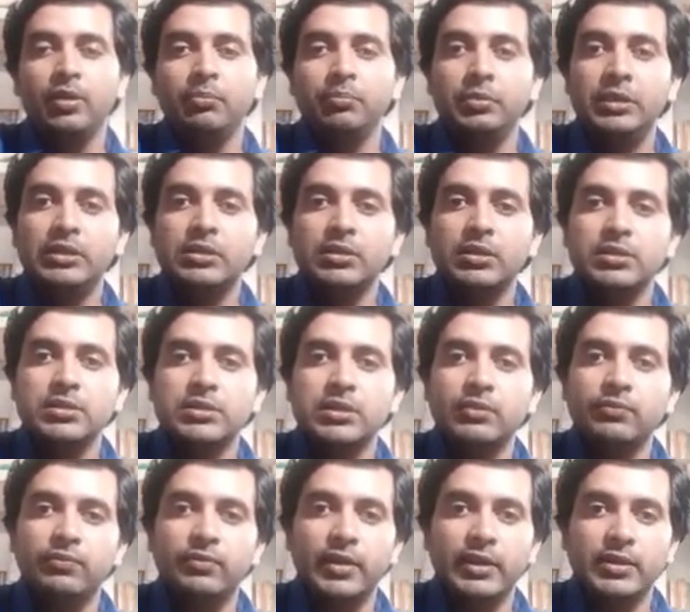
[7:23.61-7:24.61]
Beetles
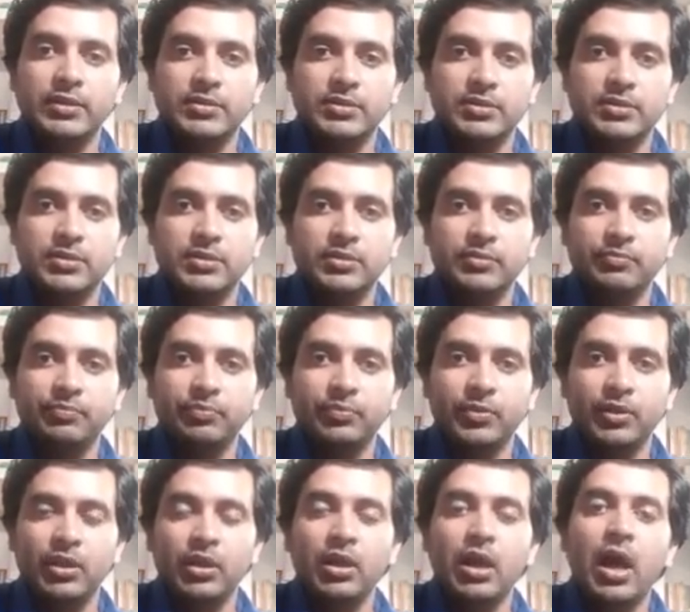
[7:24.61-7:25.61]
and flies
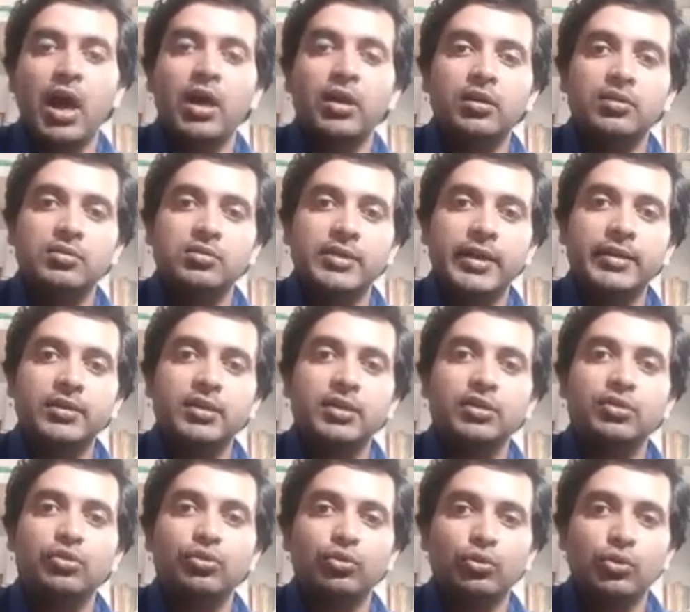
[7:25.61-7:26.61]
are
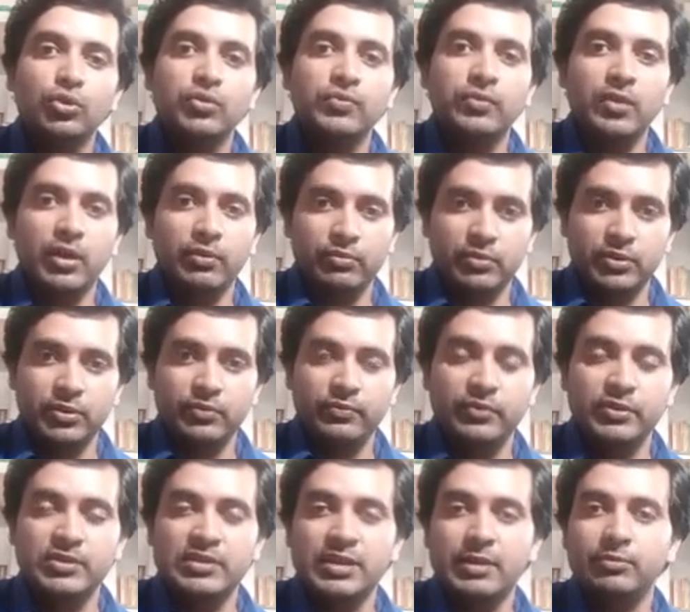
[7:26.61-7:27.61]
attracted to those flowers
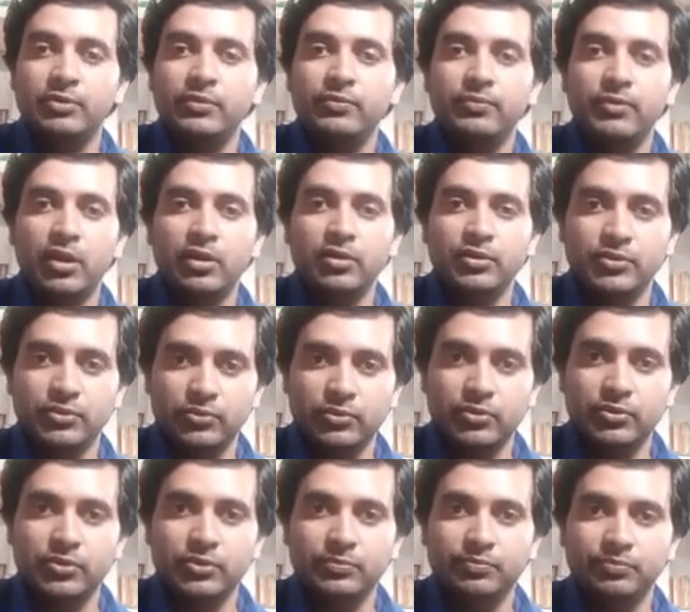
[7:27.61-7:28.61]
which have the fall odor.